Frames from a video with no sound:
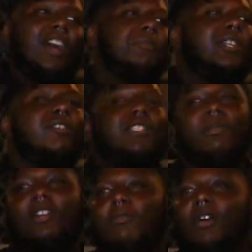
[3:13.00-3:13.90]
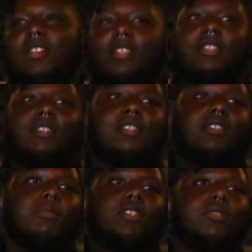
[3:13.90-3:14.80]
I've been doing spoken word since
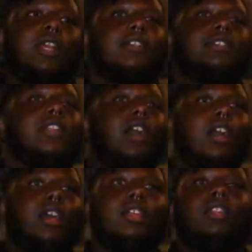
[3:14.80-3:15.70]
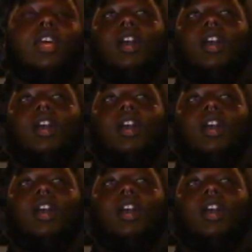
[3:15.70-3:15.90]
December 2009.